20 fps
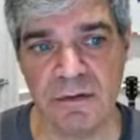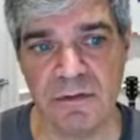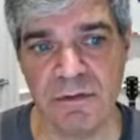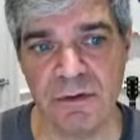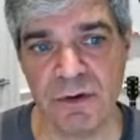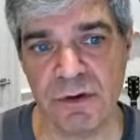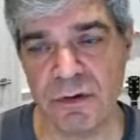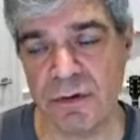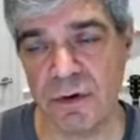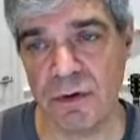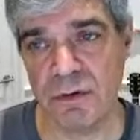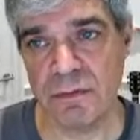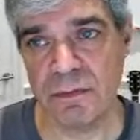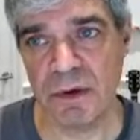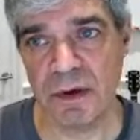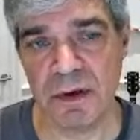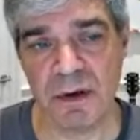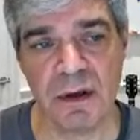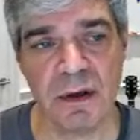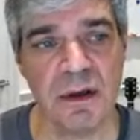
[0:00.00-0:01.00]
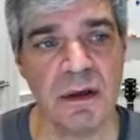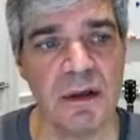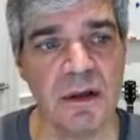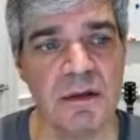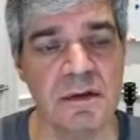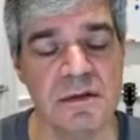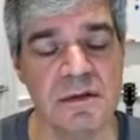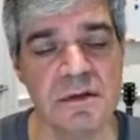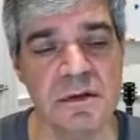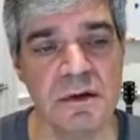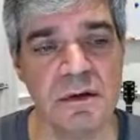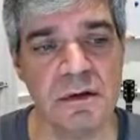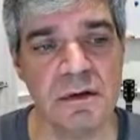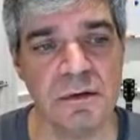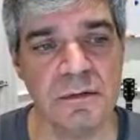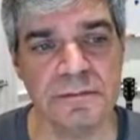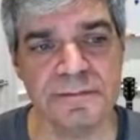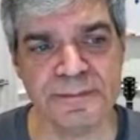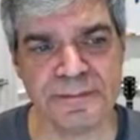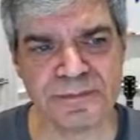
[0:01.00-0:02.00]
for your notebook. And
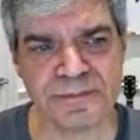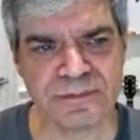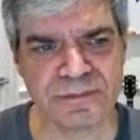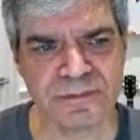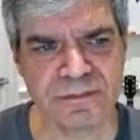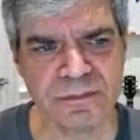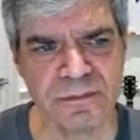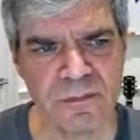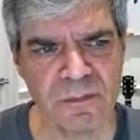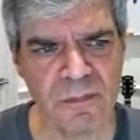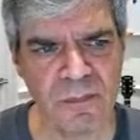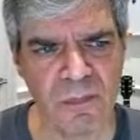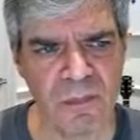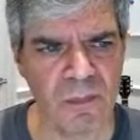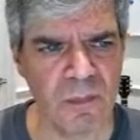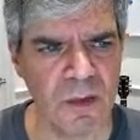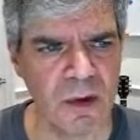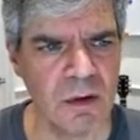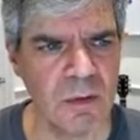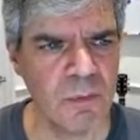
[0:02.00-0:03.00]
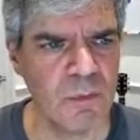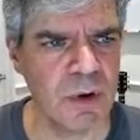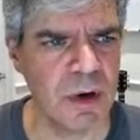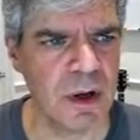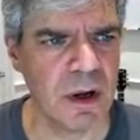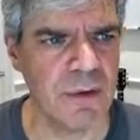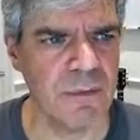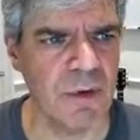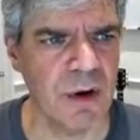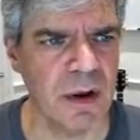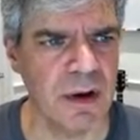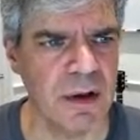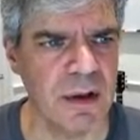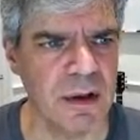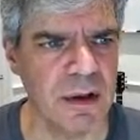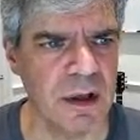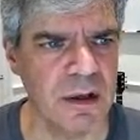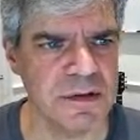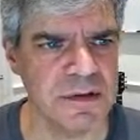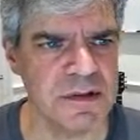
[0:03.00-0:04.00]
so when I run
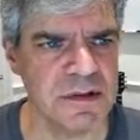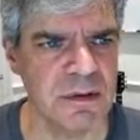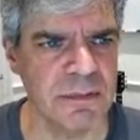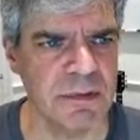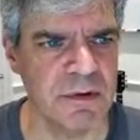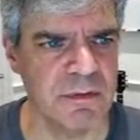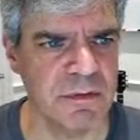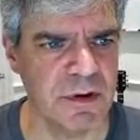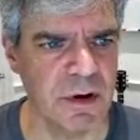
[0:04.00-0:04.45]
a snippet of